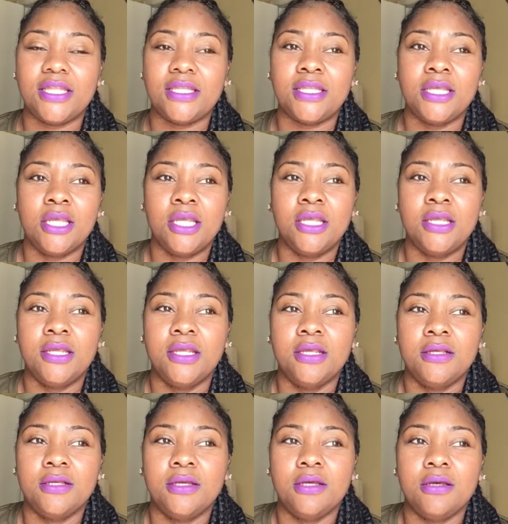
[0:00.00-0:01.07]
And
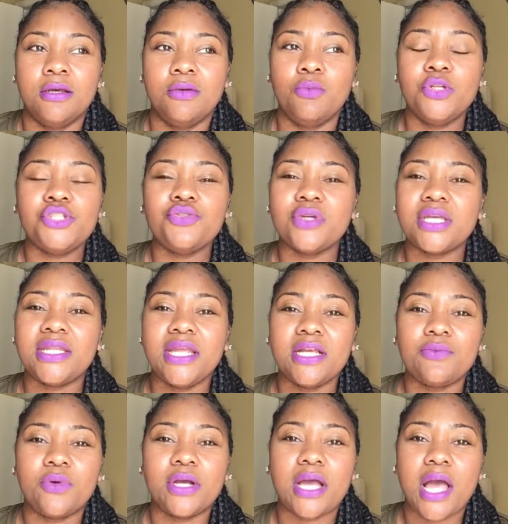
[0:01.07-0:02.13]
once you connect
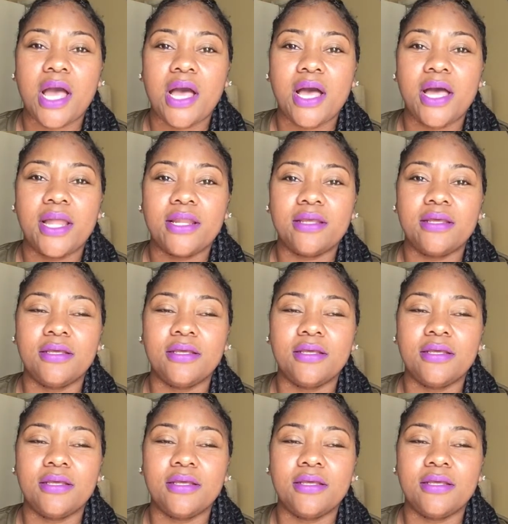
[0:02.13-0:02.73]
with God,